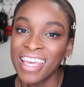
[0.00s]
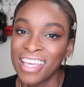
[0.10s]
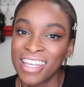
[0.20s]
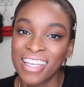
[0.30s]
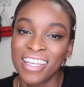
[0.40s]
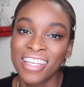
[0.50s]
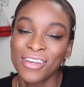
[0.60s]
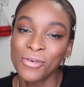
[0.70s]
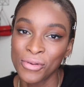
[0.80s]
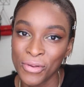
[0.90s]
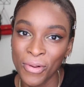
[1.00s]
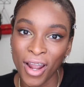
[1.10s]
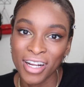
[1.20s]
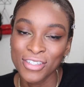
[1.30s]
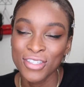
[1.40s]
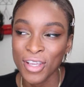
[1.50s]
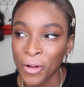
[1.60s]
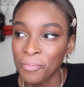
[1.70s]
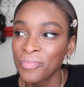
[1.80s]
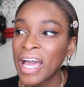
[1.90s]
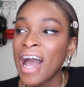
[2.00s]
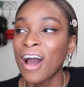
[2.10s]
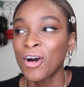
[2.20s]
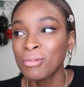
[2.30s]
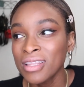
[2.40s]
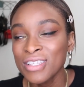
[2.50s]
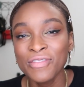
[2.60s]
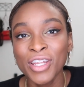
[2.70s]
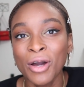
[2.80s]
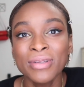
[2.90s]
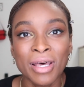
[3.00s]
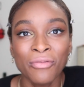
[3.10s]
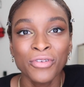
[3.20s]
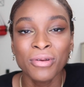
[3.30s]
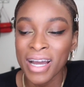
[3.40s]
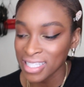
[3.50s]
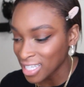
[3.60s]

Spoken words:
in who you are. So I hope that this video was helpful for you guys.